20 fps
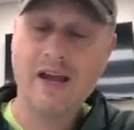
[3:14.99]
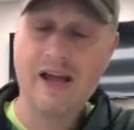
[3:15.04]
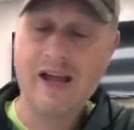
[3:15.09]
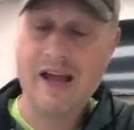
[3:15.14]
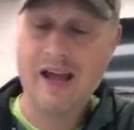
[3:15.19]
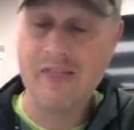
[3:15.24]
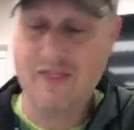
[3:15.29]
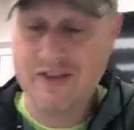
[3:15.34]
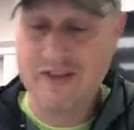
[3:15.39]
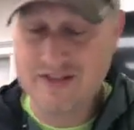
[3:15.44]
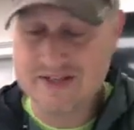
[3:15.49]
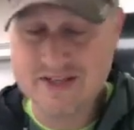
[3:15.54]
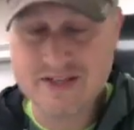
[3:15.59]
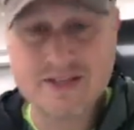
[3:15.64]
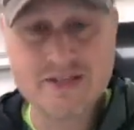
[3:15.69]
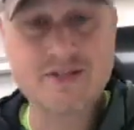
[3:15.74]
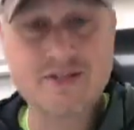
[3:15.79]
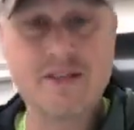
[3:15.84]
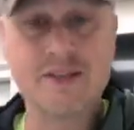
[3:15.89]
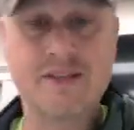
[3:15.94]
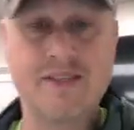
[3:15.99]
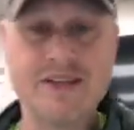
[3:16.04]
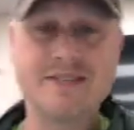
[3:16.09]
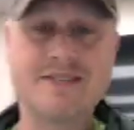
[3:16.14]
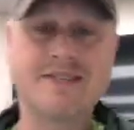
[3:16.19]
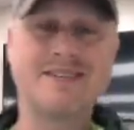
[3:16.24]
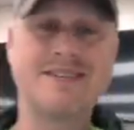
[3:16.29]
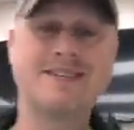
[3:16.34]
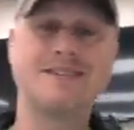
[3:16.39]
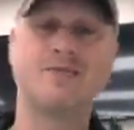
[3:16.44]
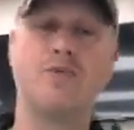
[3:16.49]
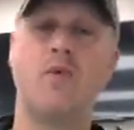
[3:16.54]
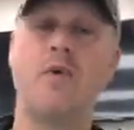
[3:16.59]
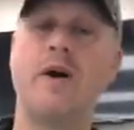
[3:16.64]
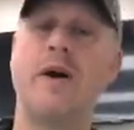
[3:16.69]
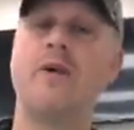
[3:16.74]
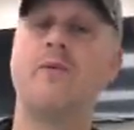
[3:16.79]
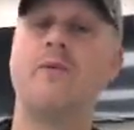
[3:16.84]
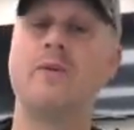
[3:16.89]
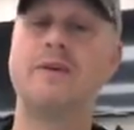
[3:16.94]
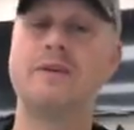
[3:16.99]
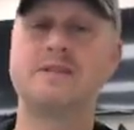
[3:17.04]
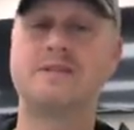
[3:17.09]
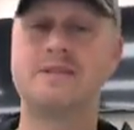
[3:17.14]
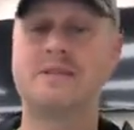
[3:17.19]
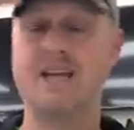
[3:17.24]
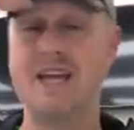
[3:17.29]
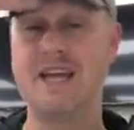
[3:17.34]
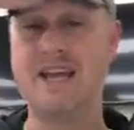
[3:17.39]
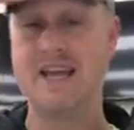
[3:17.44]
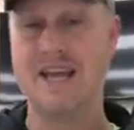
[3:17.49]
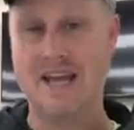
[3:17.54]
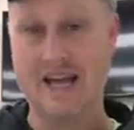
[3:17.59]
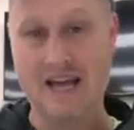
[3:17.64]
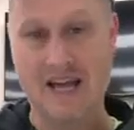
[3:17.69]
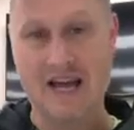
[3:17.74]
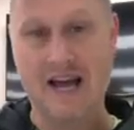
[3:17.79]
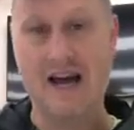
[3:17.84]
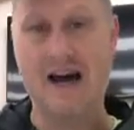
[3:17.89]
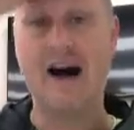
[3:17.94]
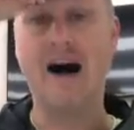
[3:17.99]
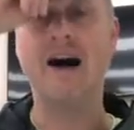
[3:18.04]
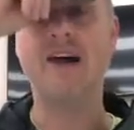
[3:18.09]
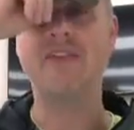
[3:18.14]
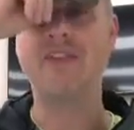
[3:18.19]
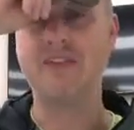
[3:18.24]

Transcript: and this is this is where we see uh,